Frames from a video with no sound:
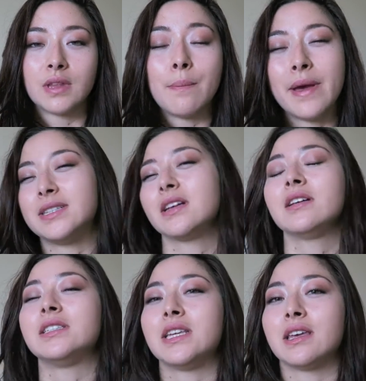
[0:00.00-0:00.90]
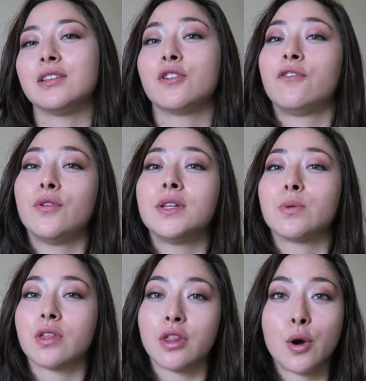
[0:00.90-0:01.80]
and basically sticking to foods
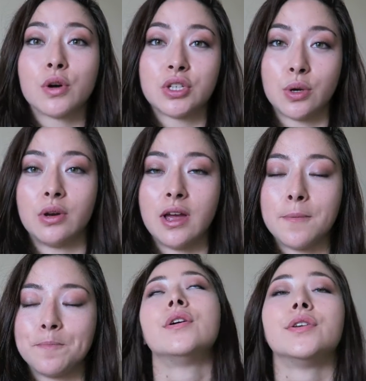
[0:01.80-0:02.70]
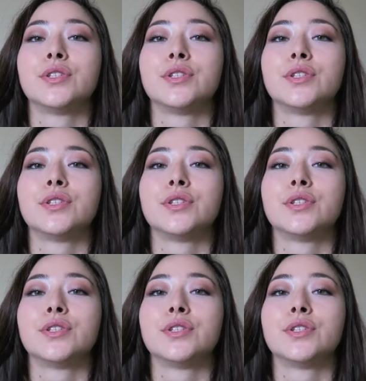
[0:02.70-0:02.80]
with lower sodium.